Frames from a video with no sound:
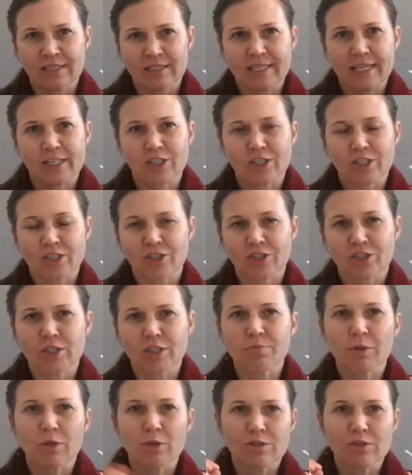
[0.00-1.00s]
and sections,
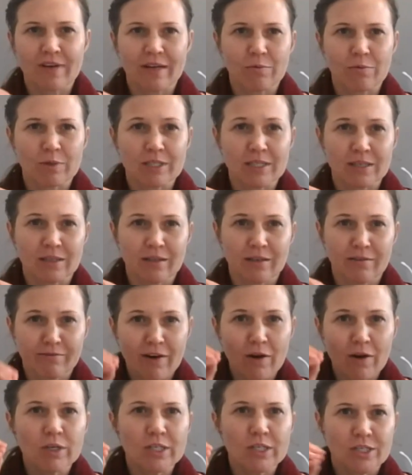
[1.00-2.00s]
just because that was a
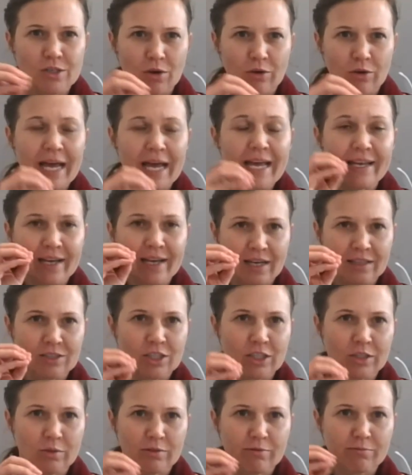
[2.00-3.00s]
focus on a
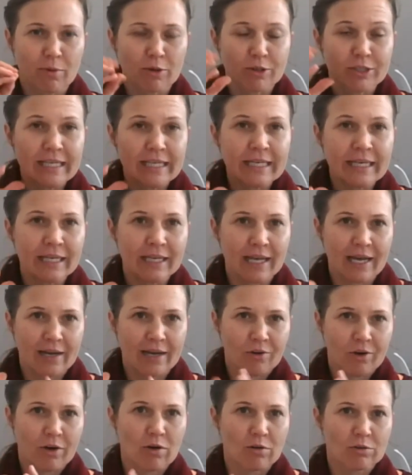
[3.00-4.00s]
country with particular
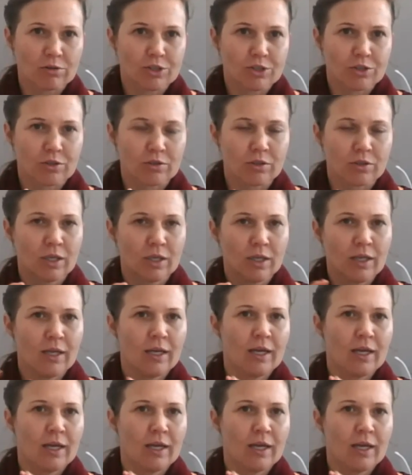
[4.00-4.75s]
agricultural